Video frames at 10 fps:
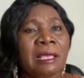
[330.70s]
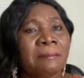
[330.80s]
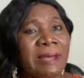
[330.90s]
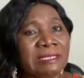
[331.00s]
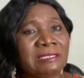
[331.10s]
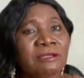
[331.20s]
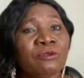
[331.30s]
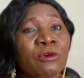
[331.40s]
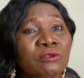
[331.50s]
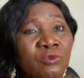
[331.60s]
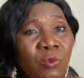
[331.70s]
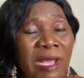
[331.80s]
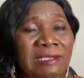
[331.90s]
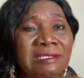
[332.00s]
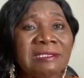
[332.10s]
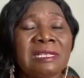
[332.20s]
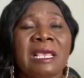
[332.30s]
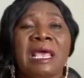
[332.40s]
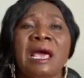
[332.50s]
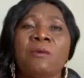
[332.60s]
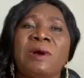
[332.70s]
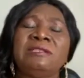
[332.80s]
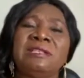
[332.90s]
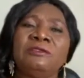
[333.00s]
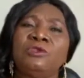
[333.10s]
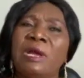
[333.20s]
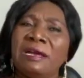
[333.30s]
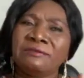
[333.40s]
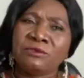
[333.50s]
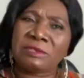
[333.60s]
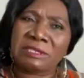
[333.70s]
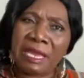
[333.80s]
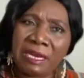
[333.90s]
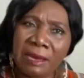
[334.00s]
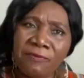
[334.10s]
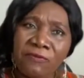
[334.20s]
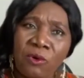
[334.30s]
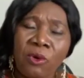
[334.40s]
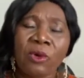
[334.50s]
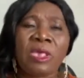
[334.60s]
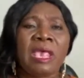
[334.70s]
But those ones are ones that you have to sign up for,